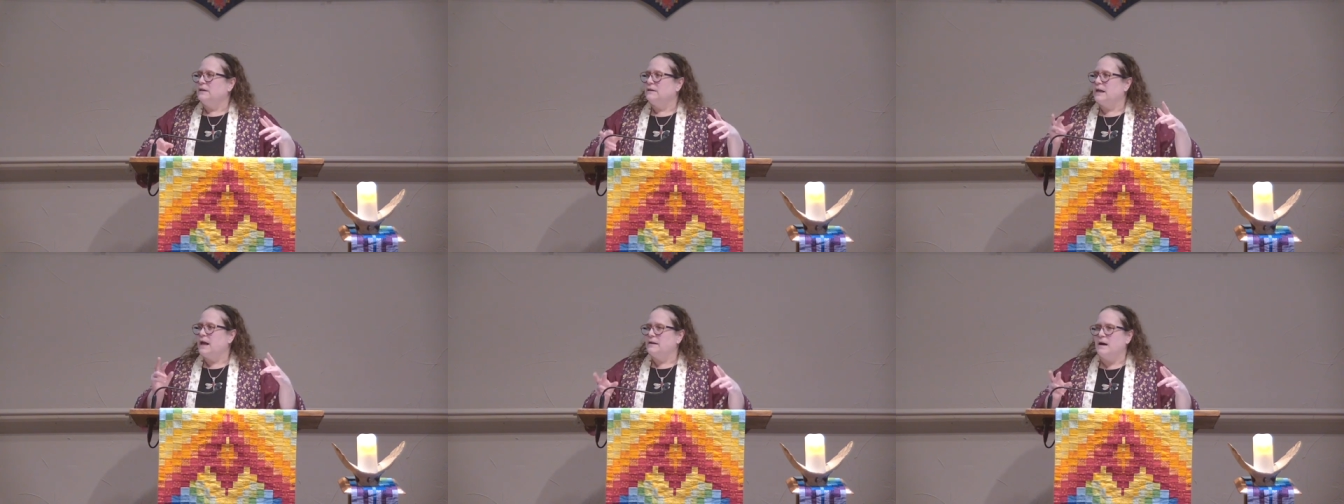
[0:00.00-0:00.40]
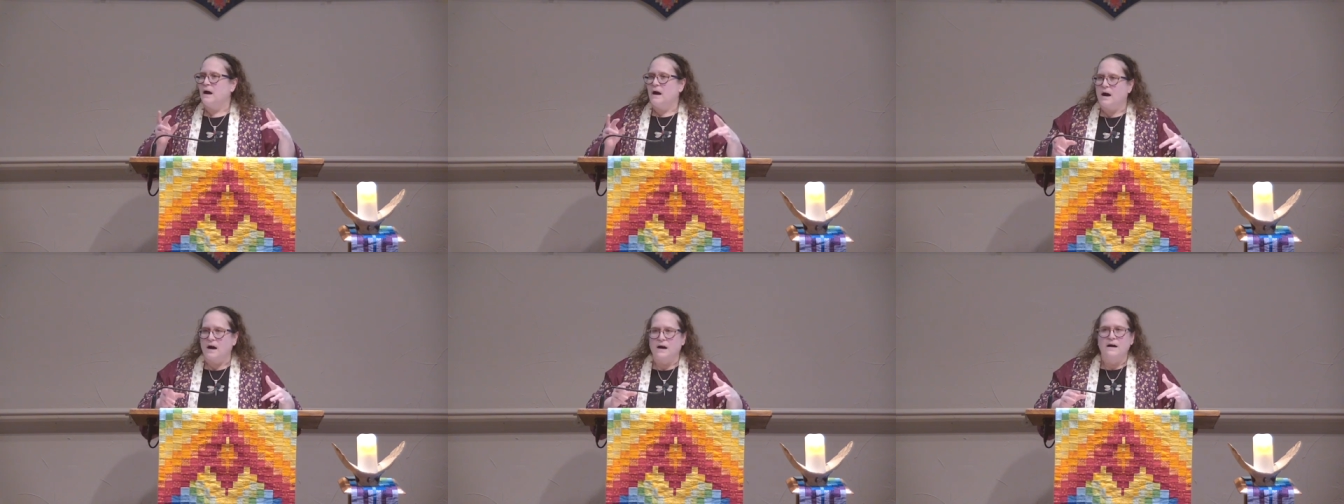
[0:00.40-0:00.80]

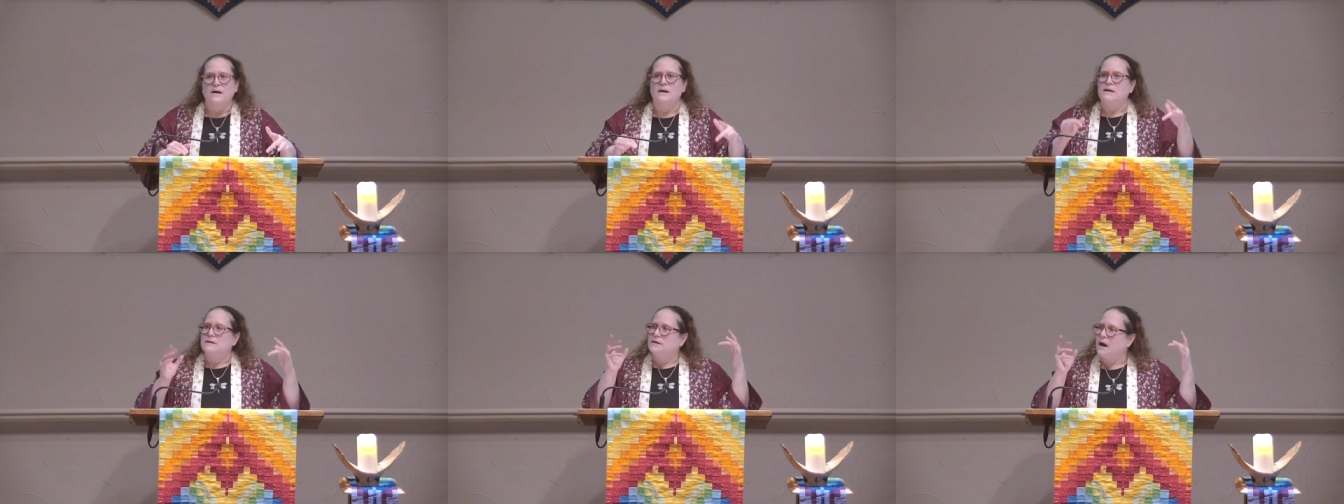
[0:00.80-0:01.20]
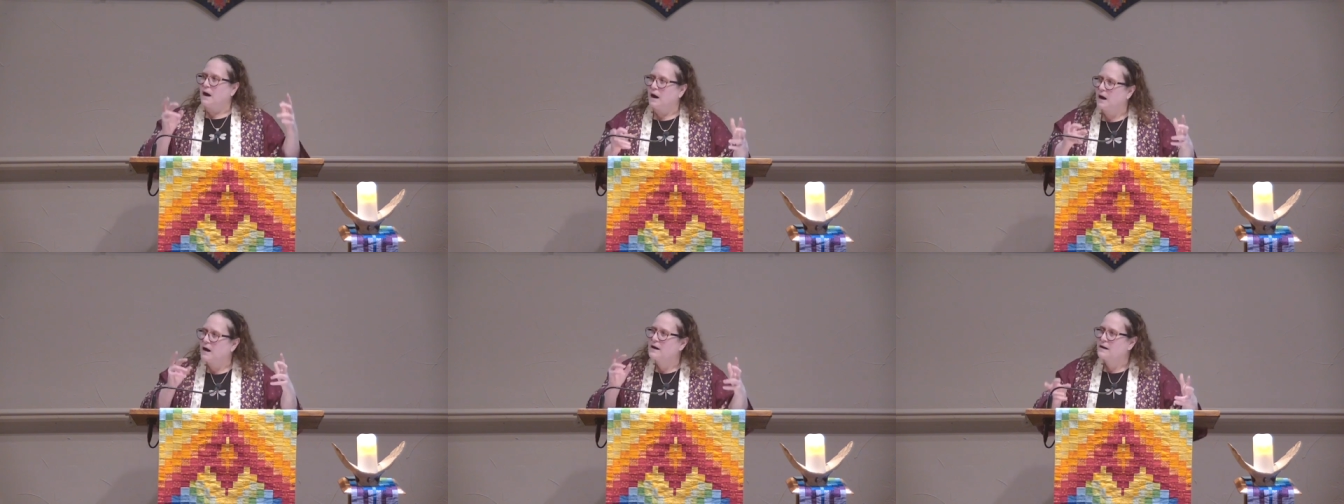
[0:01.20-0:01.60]
that are
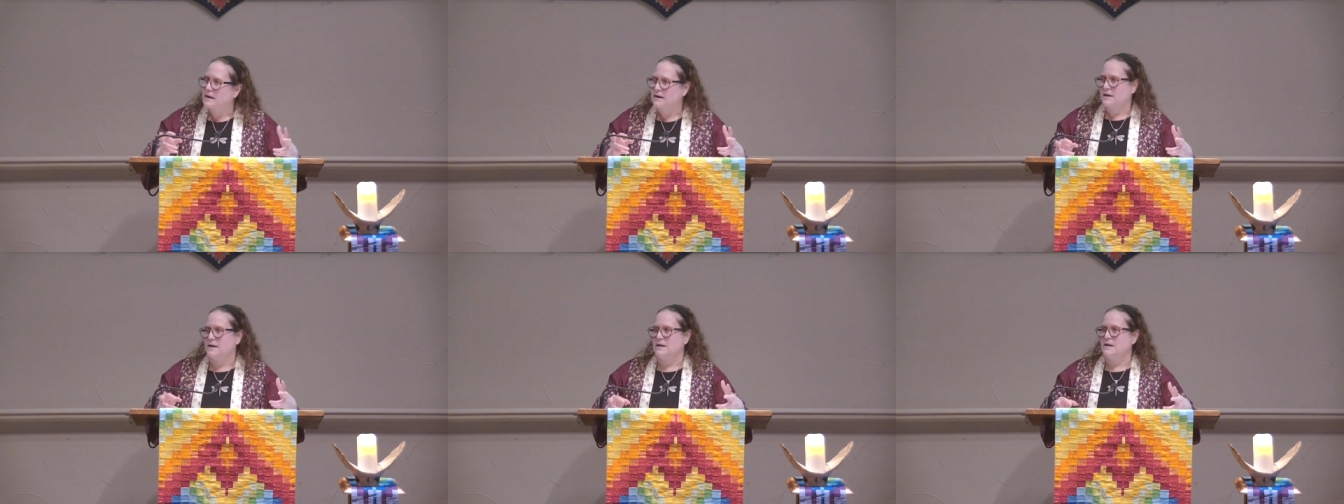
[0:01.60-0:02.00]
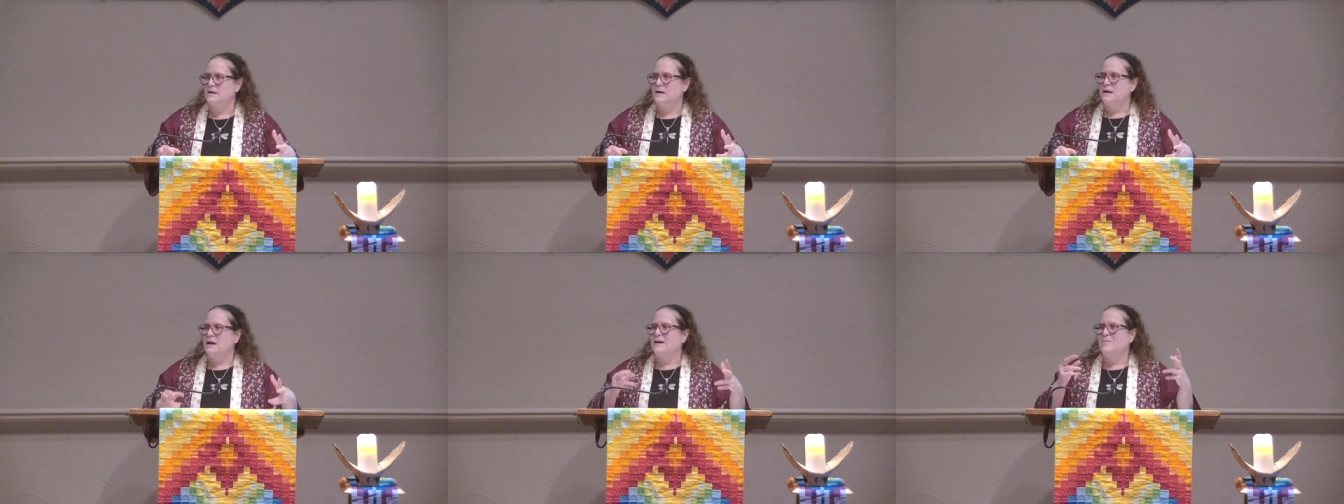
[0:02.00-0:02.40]

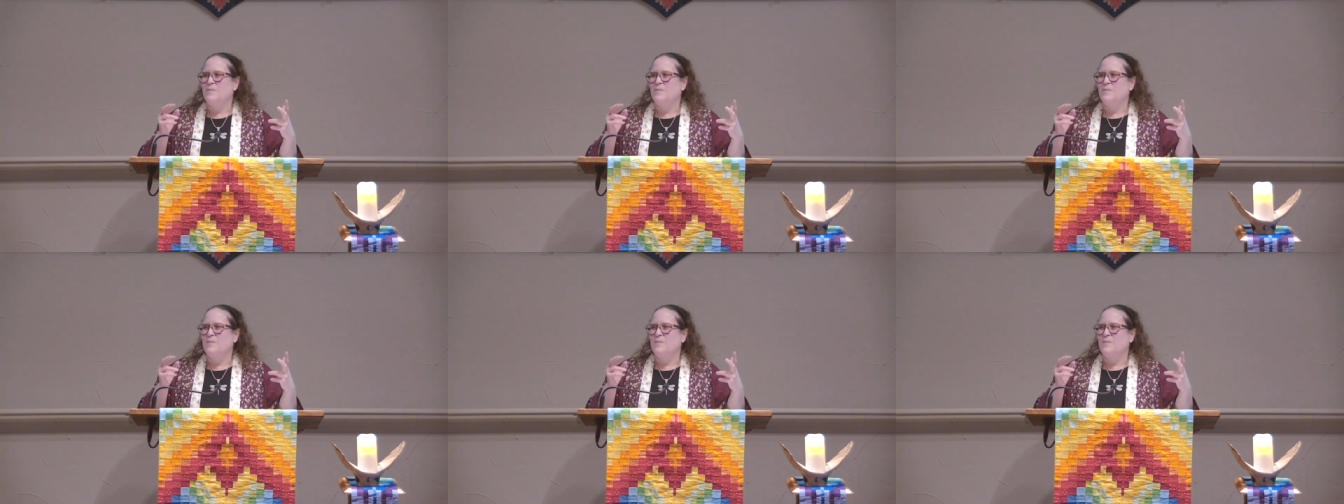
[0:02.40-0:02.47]
targeted